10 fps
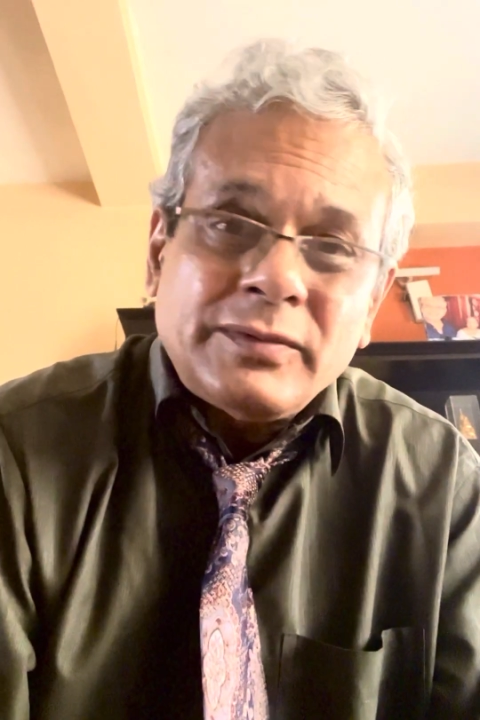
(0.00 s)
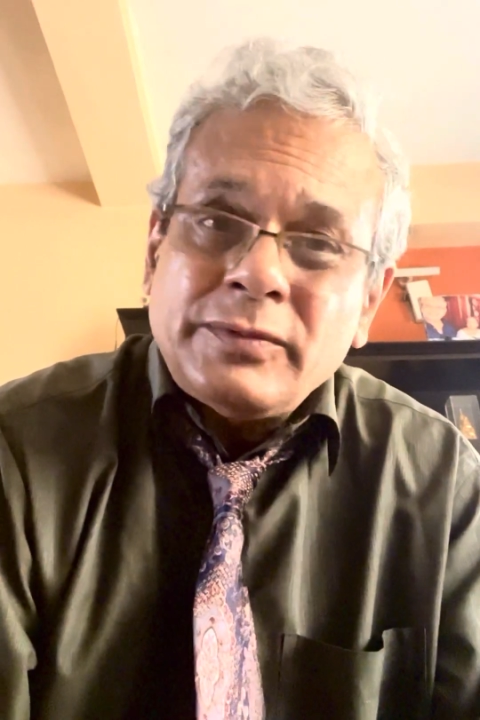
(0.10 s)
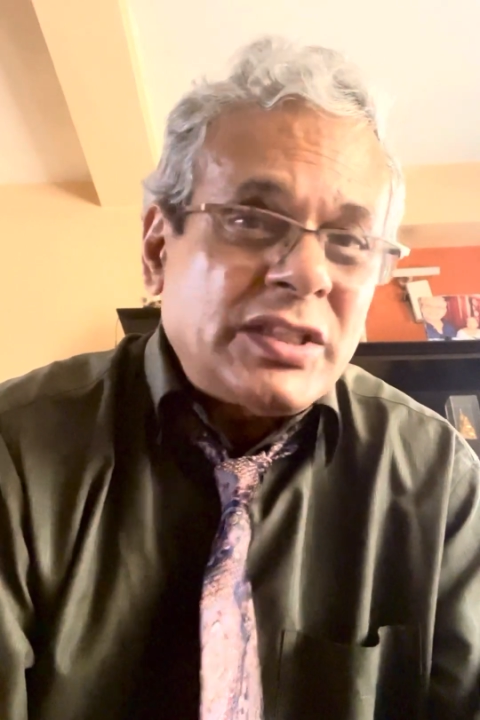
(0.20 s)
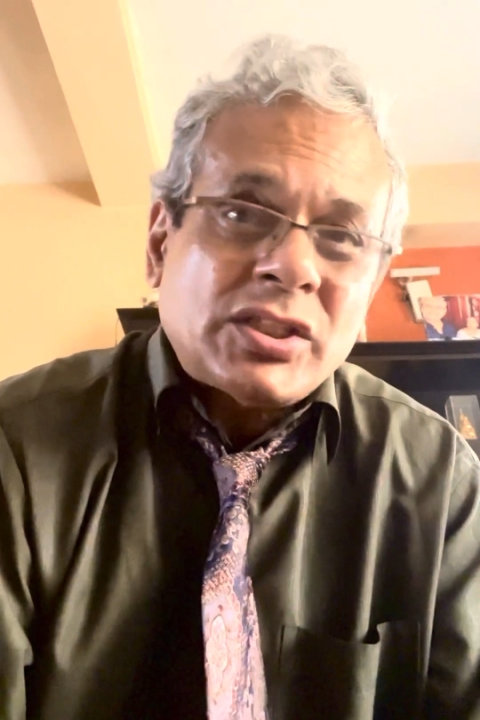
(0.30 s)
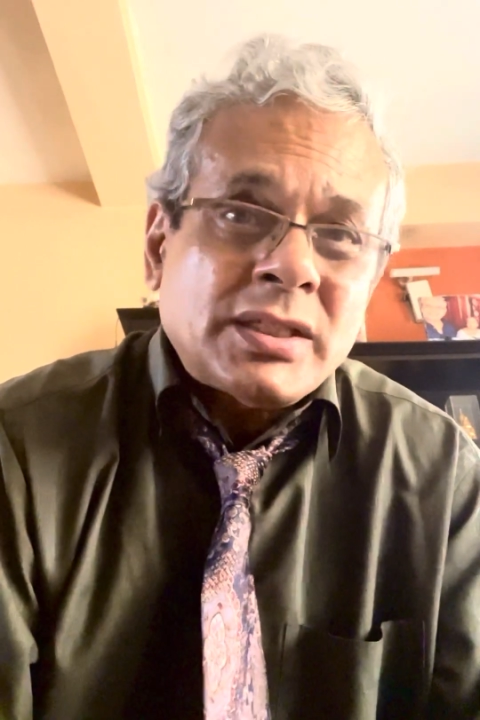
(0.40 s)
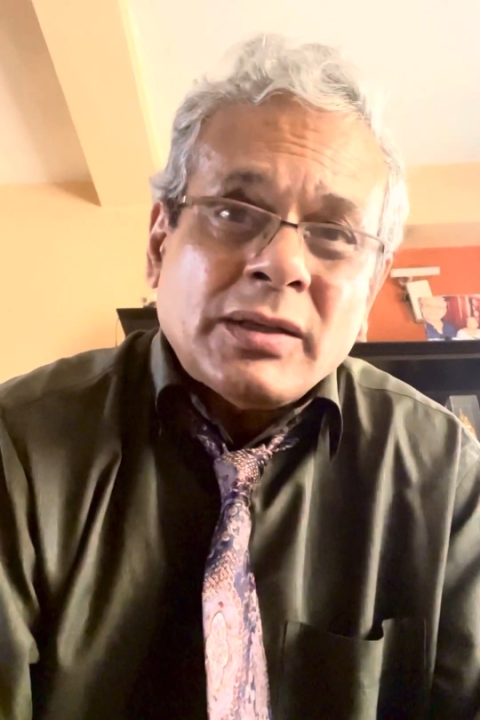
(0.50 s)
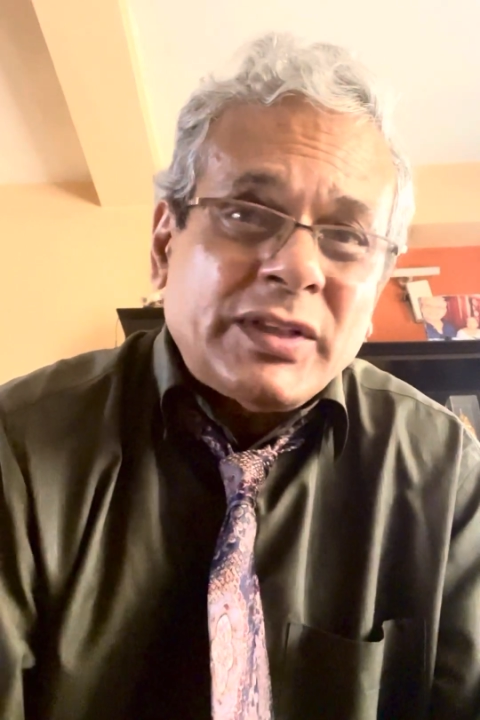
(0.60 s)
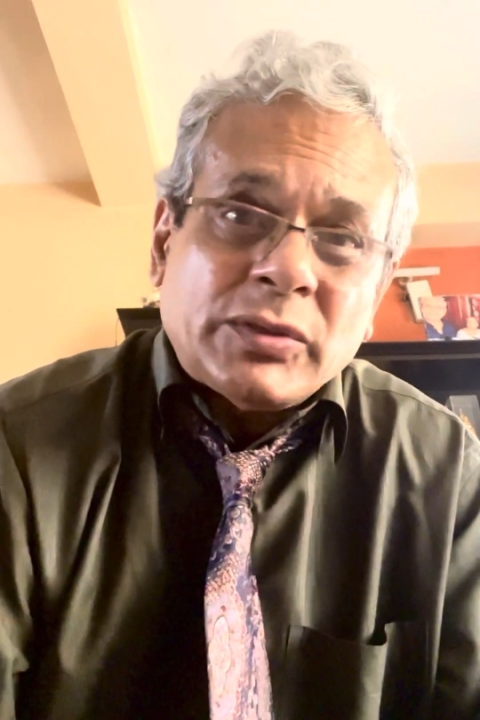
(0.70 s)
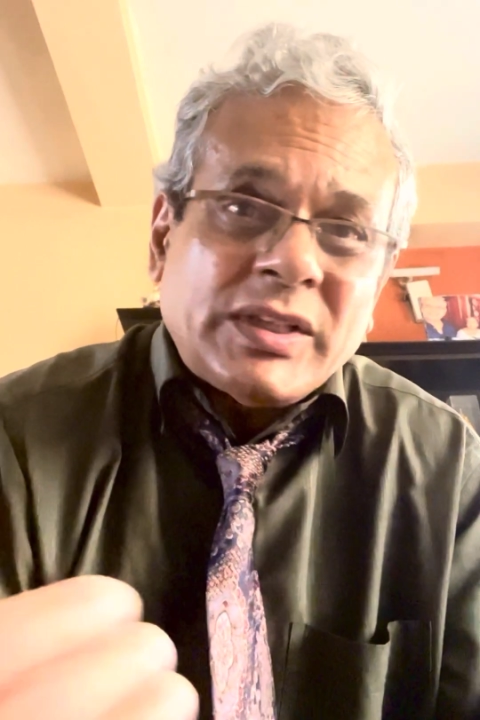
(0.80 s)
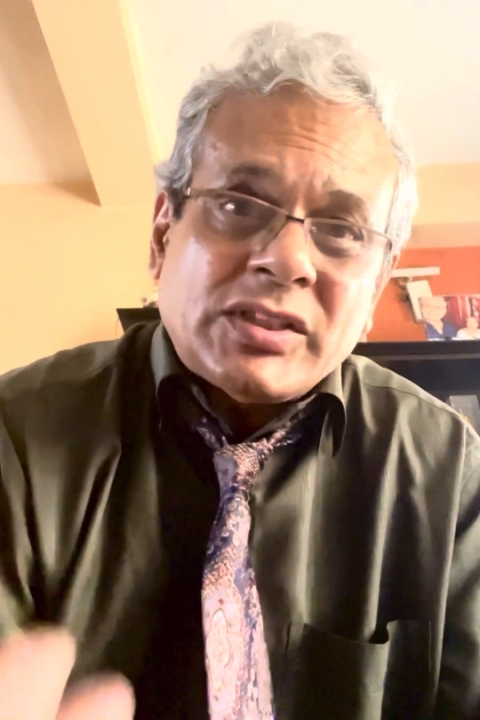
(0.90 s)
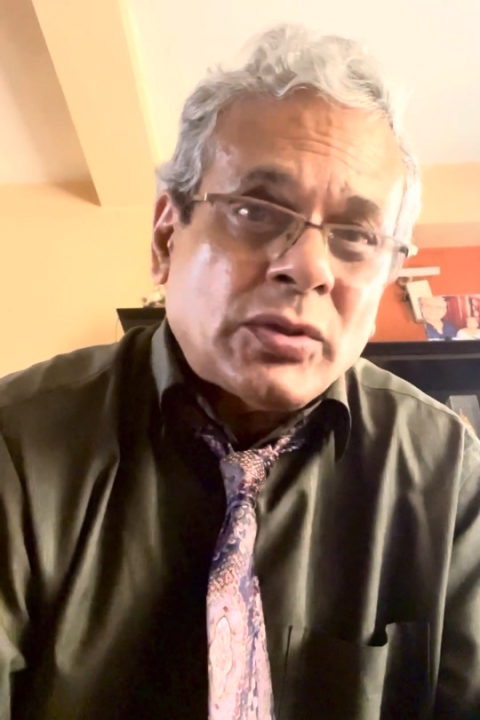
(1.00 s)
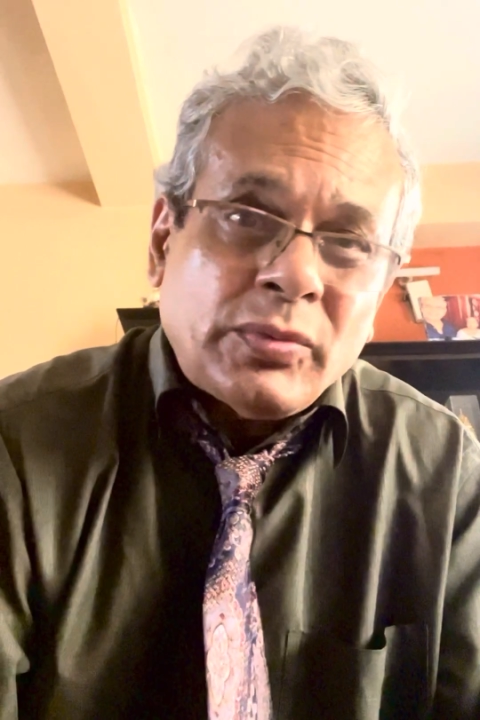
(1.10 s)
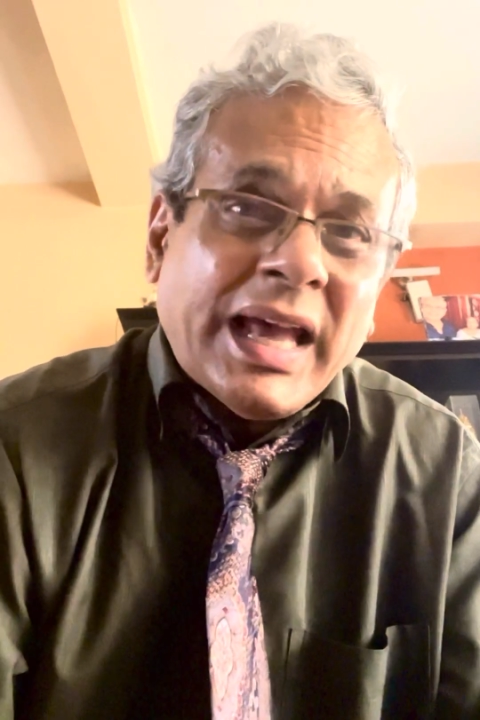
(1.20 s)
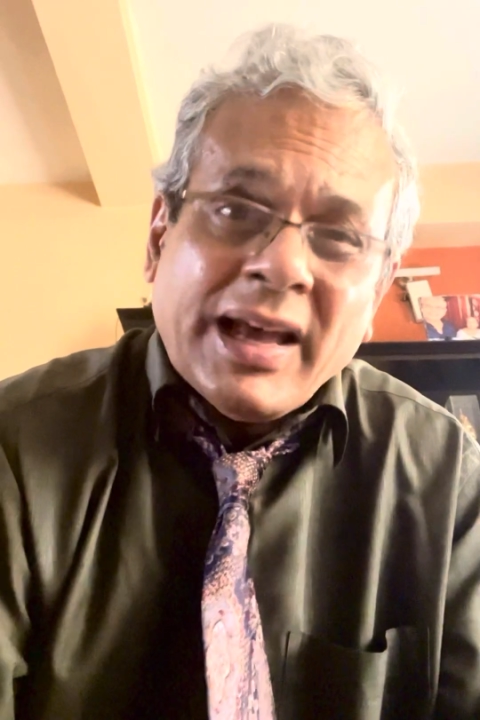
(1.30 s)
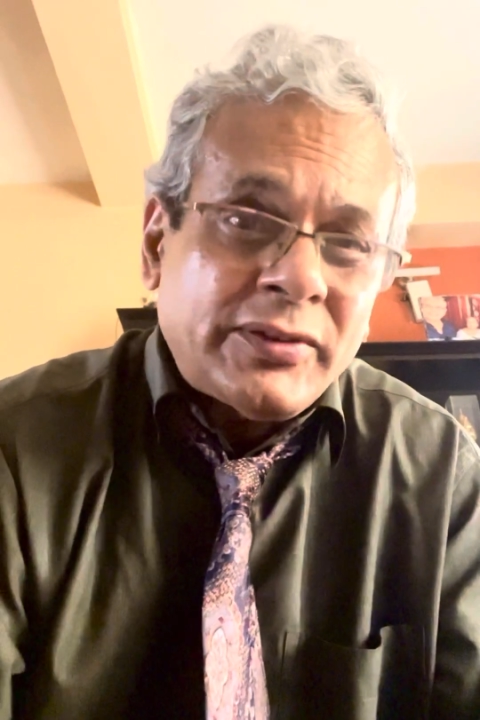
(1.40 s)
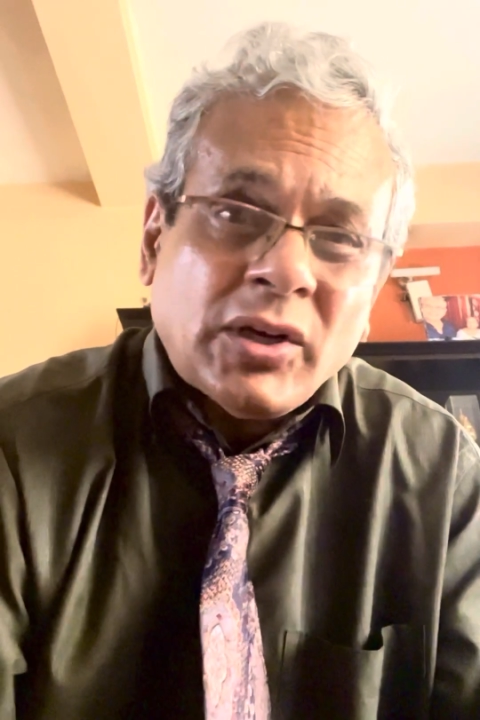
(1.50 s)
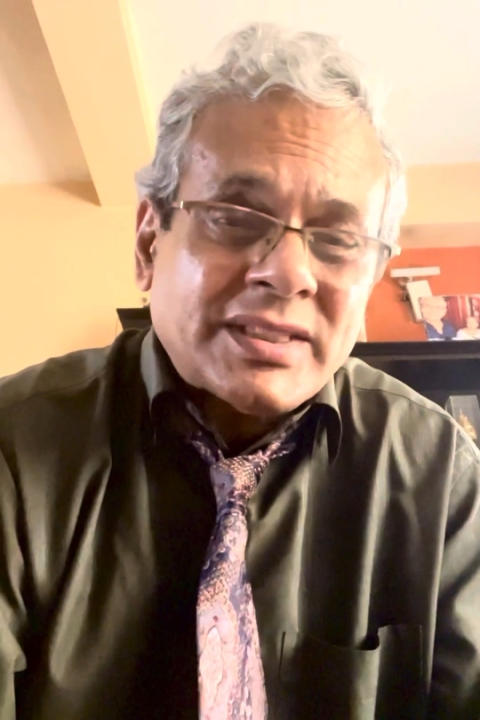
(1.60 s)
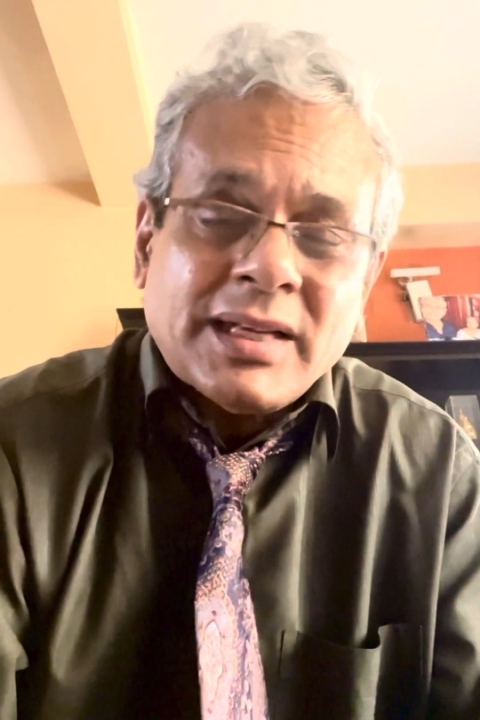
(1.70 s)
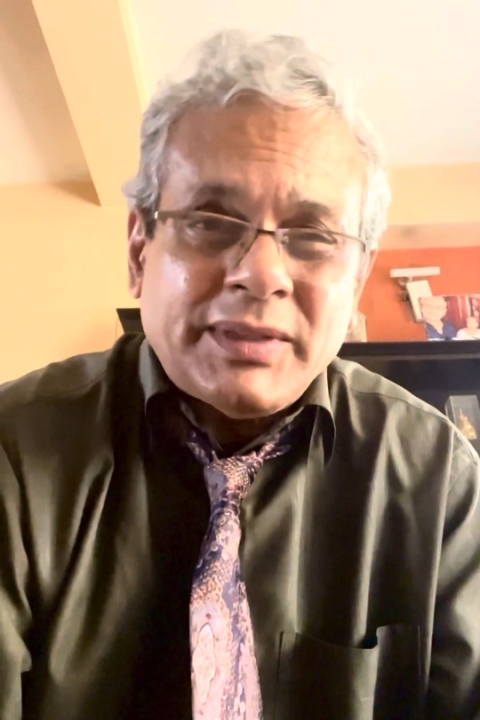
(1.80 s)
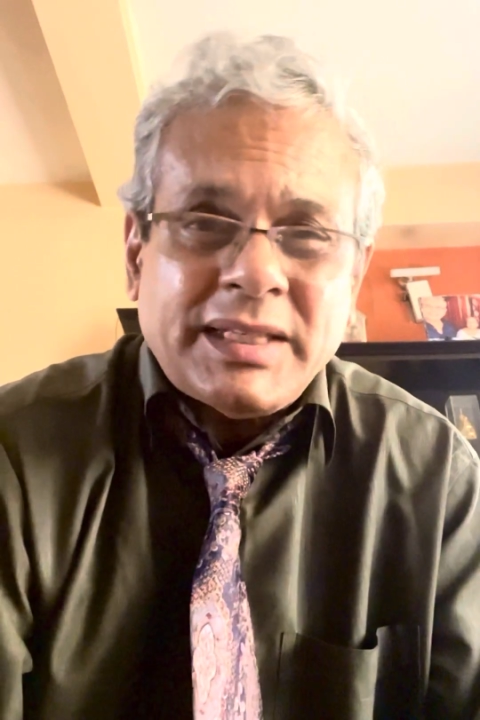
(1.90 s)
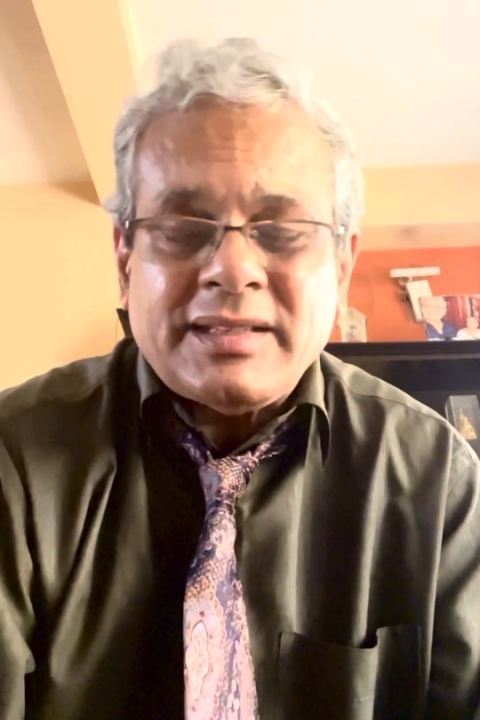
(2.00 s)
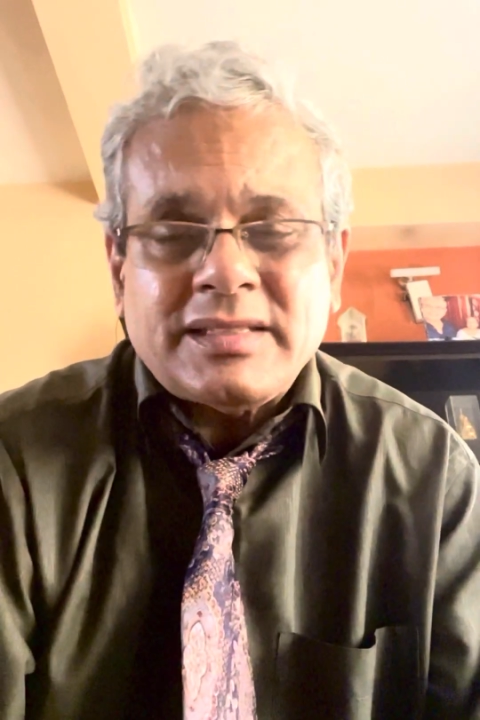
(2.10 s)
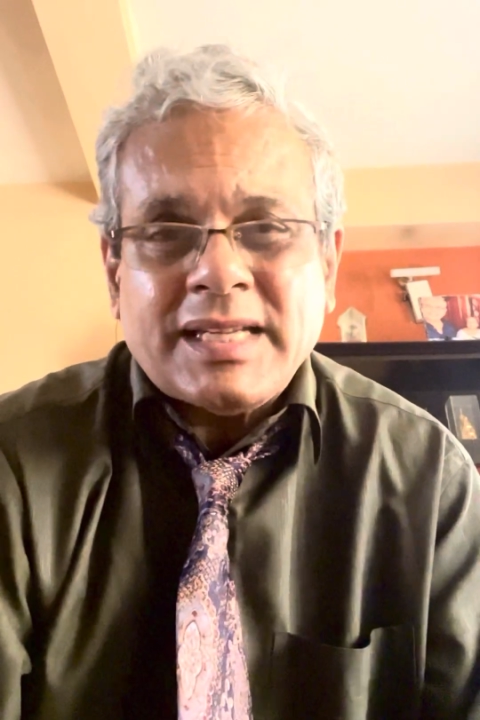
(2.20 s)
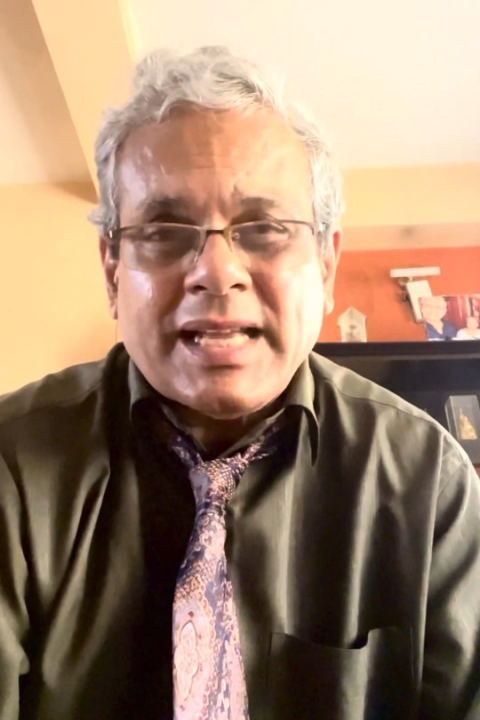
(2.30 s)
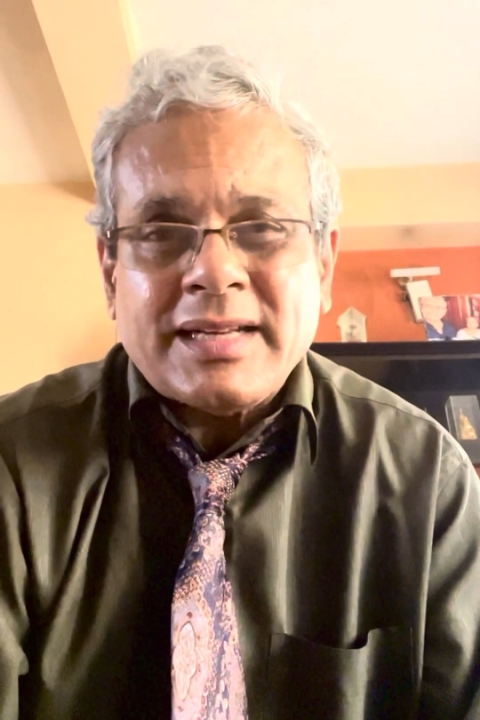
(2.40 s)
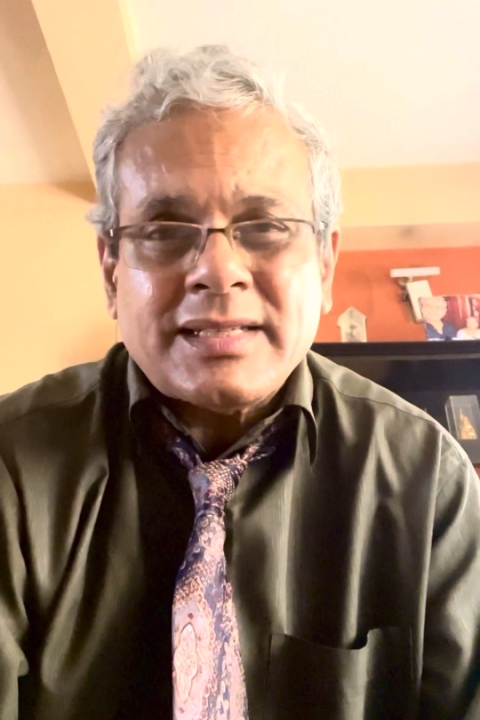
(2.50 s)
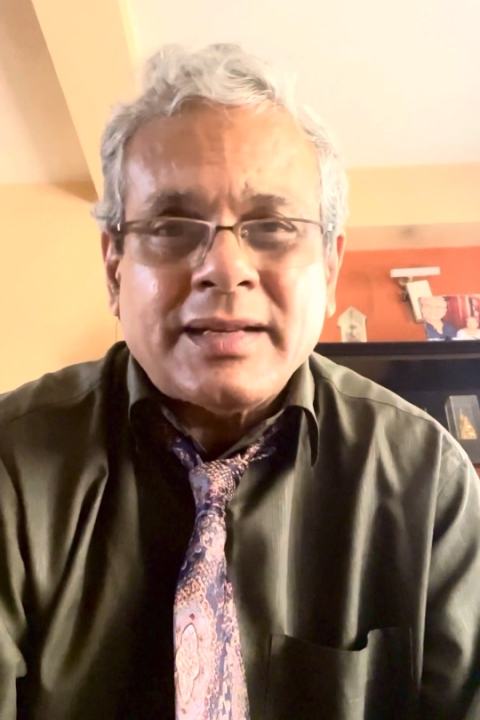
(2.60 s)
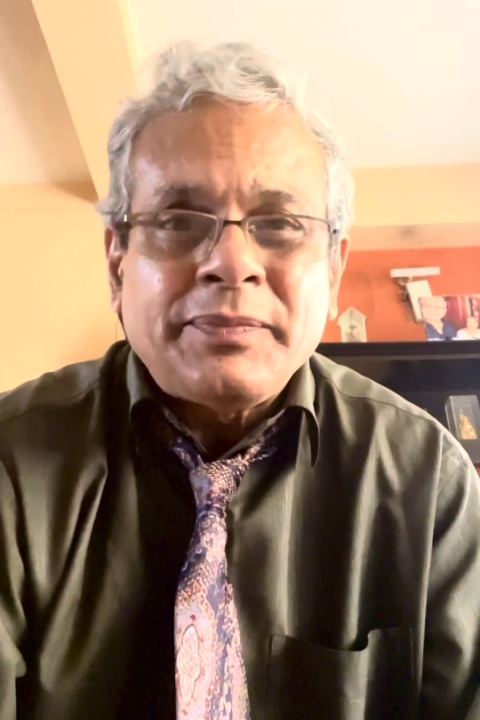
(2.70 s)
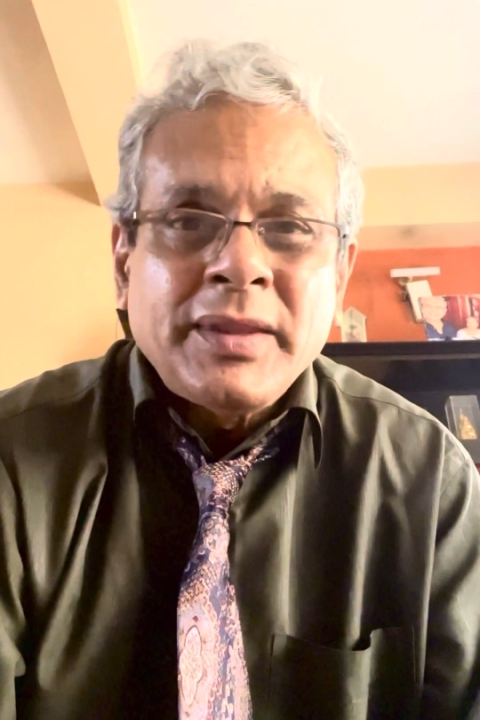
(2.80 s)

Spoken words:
with which we have not come in contact,